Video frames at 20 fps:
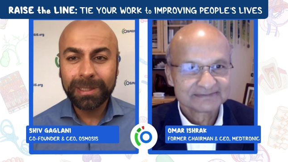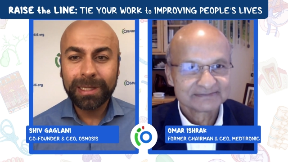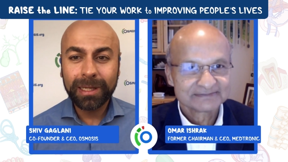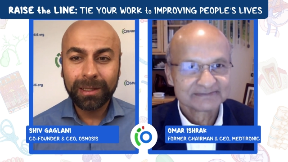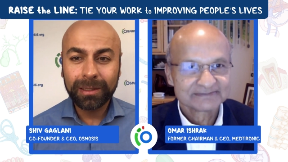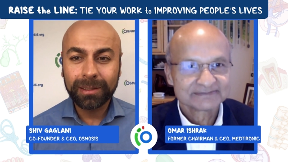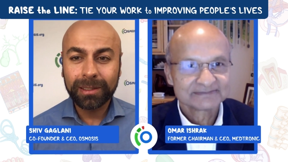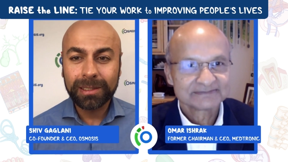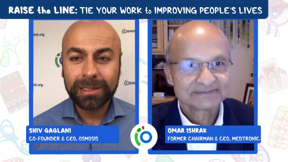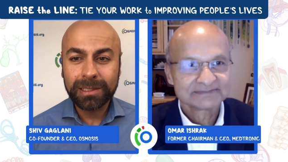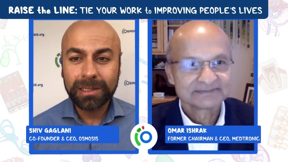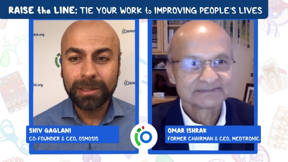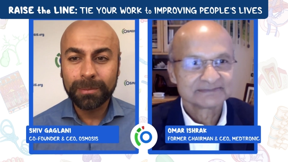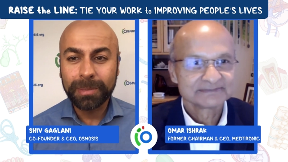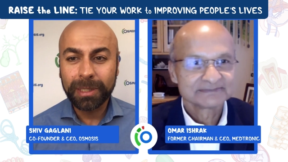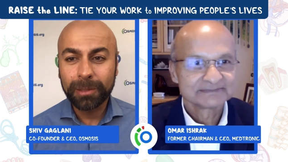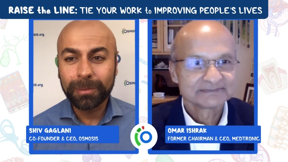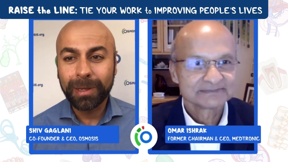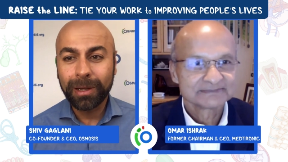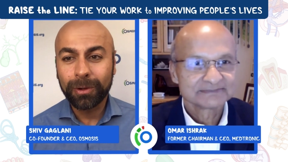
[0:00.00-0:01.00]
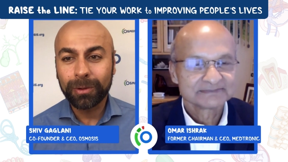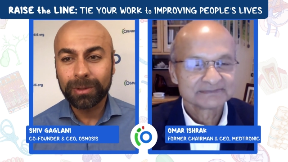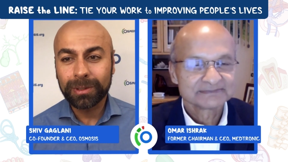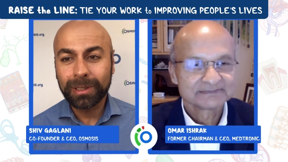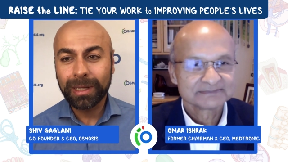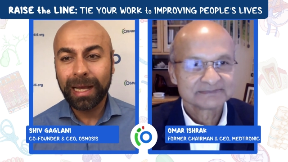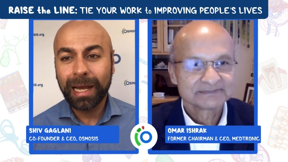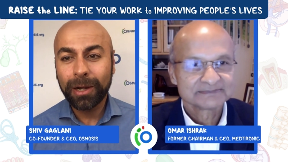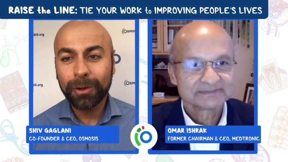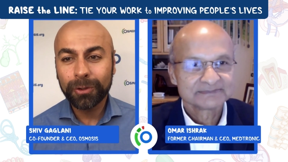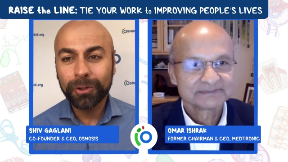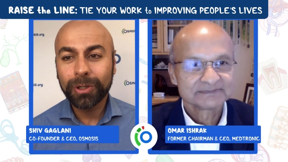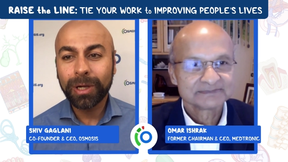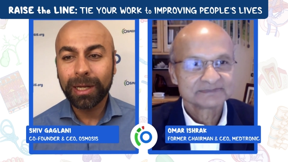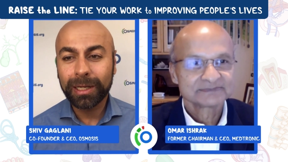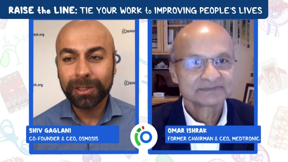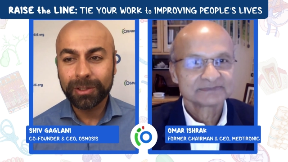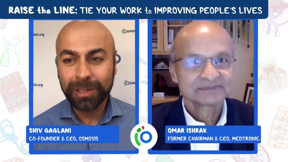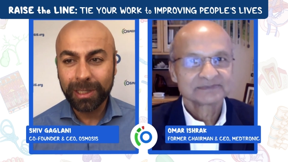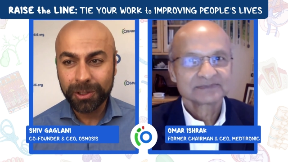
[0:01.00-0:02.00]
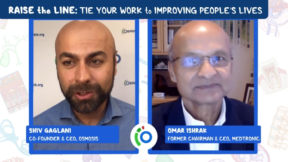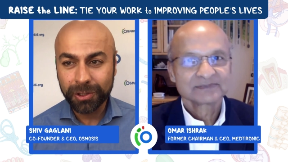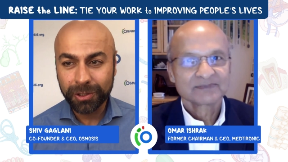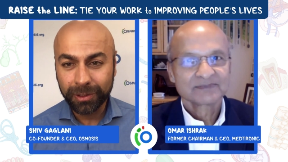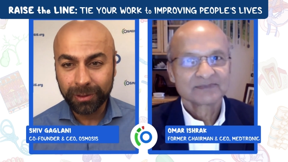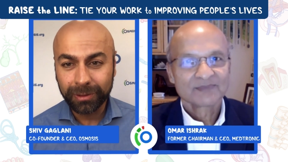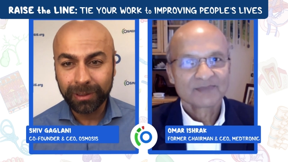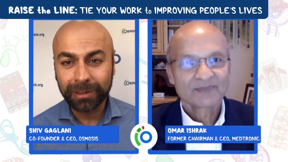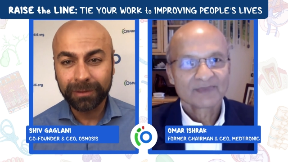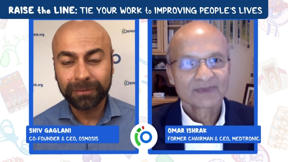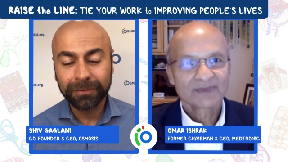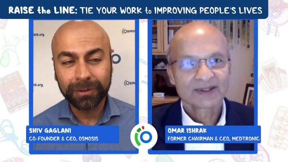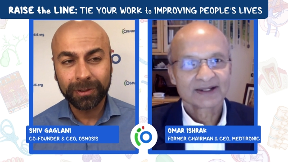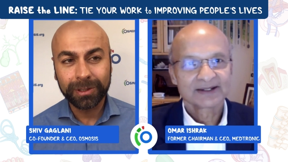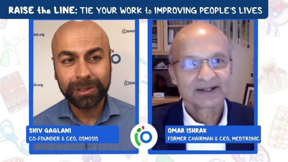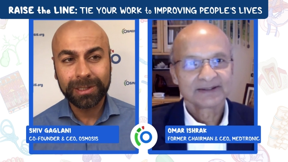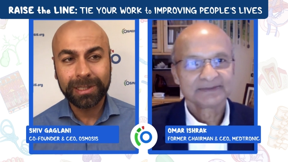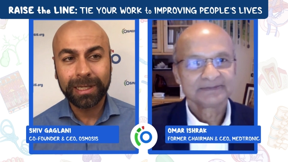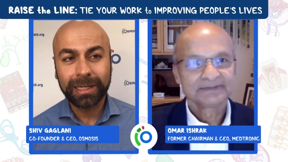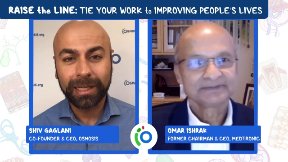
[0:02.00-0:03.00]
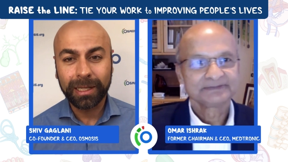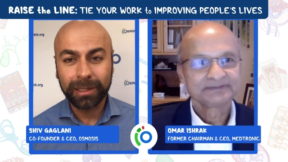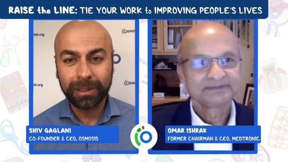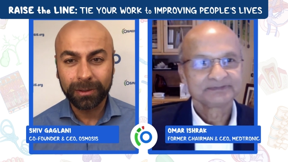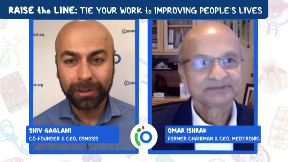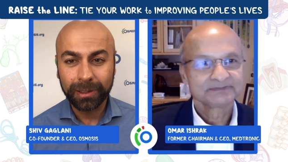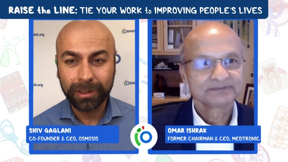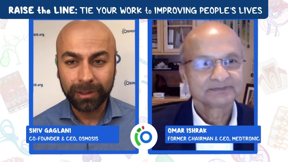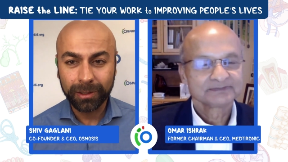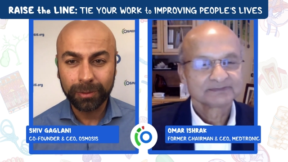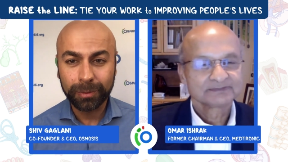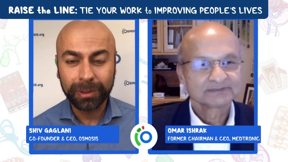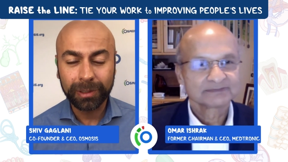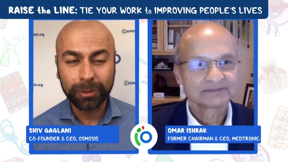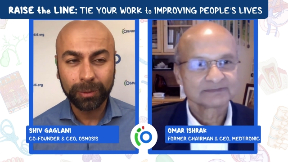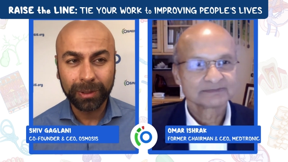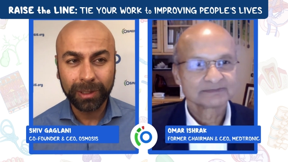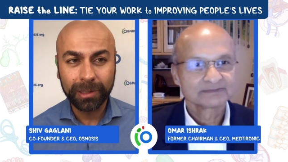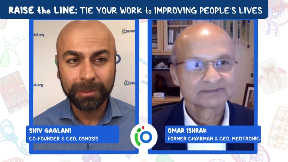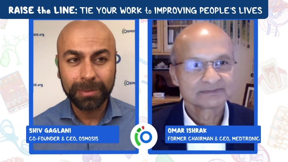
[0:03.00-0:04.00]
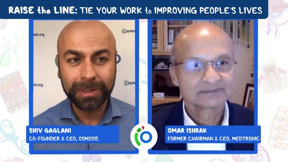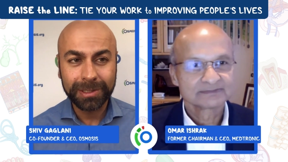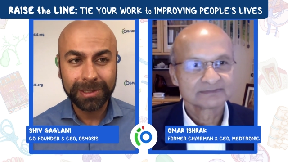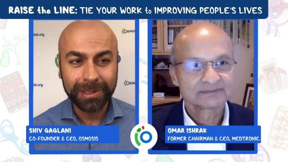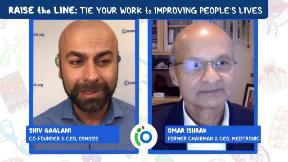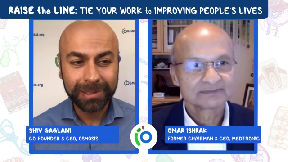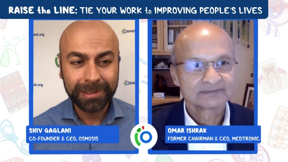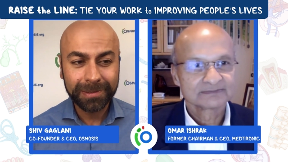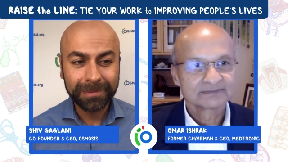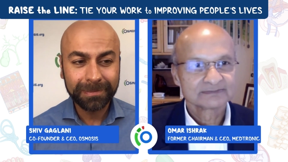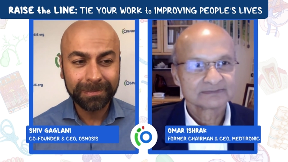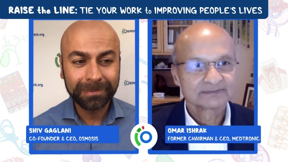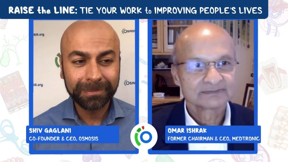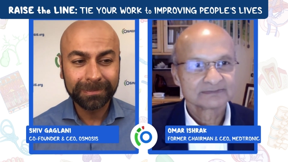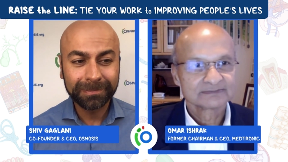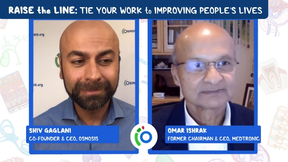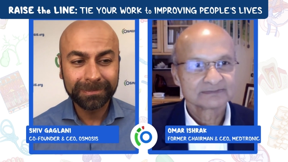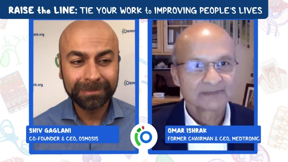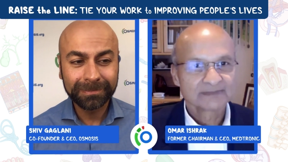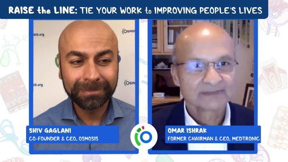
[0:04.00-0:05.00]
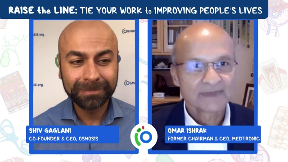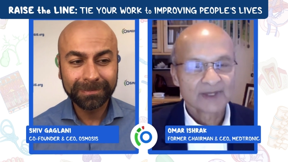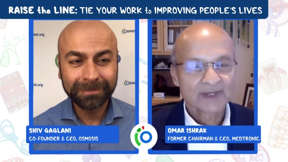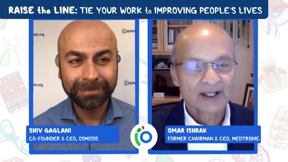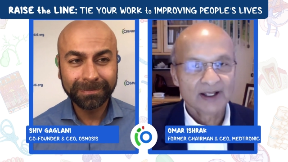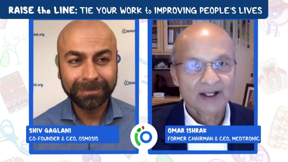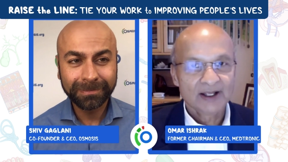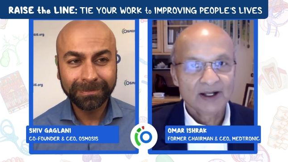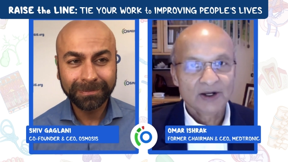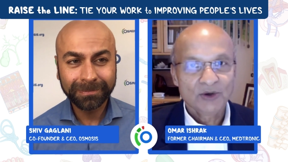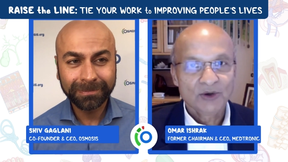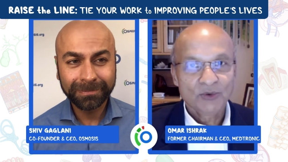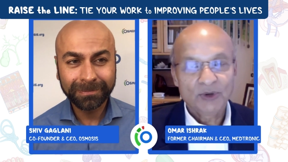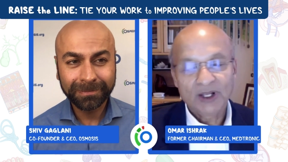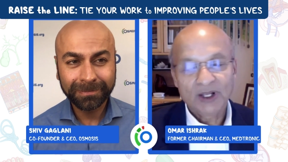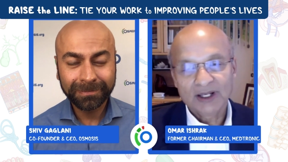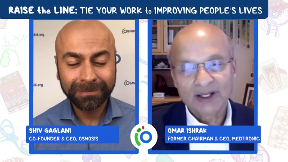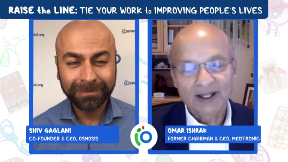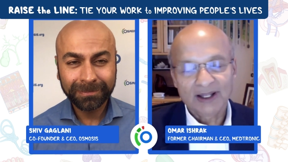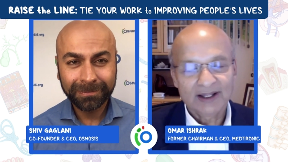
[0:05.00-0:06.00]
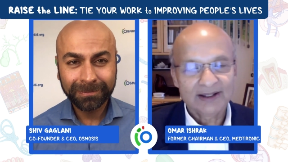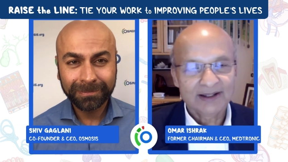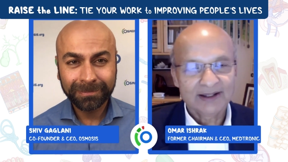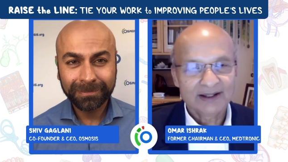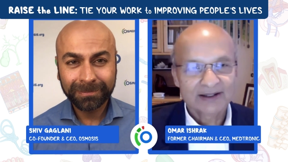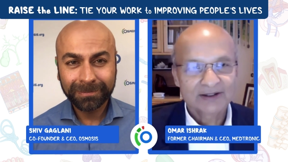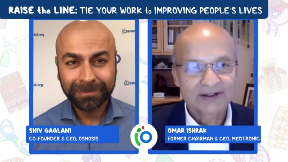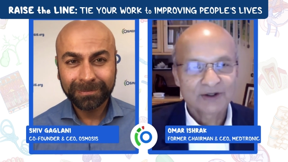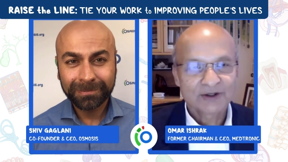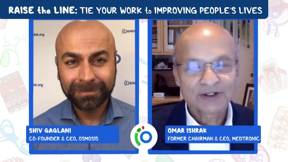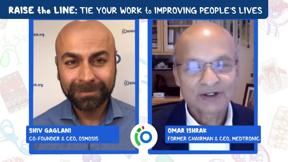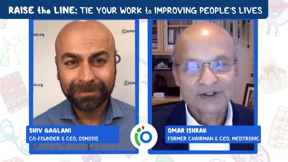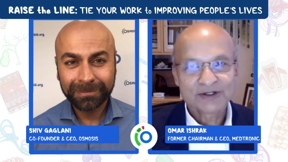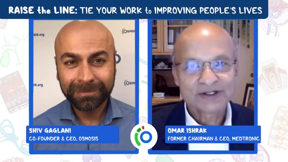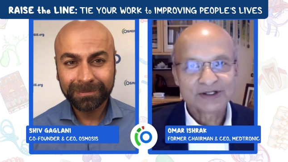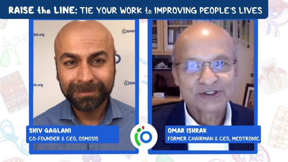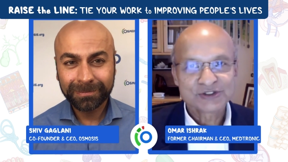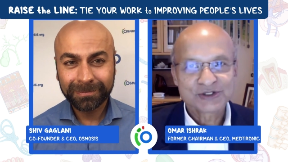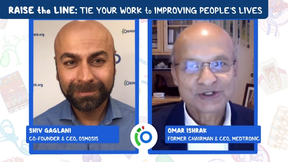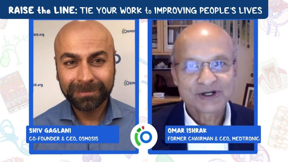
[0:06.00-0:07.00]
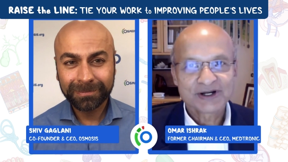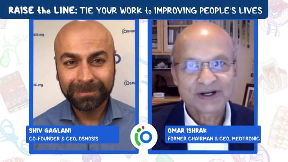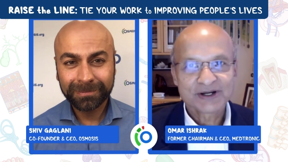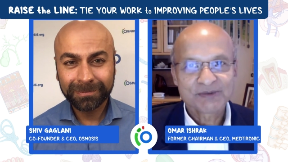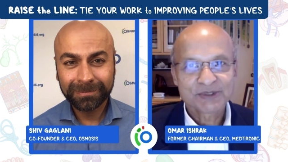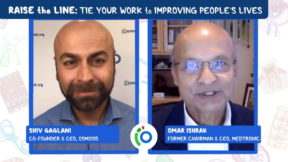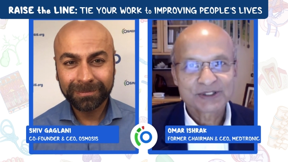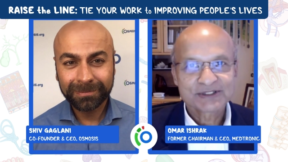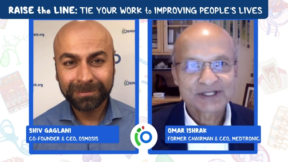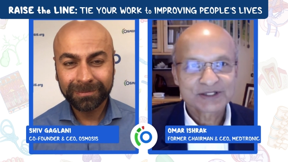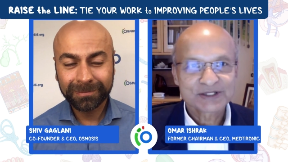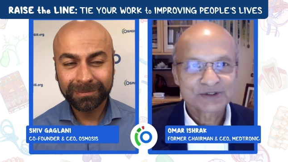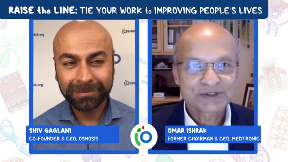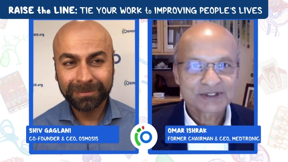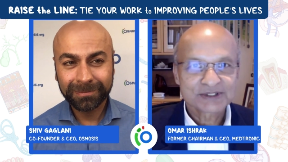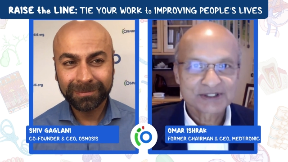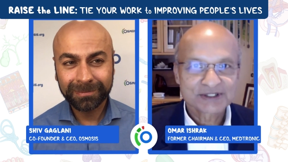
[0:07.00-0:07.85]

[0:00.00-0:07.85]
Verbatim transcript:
Speaker 1: telling us a bit about how you got into engineering first and then the career within business?
Speaker 2: Well, I, I, got into engineering because I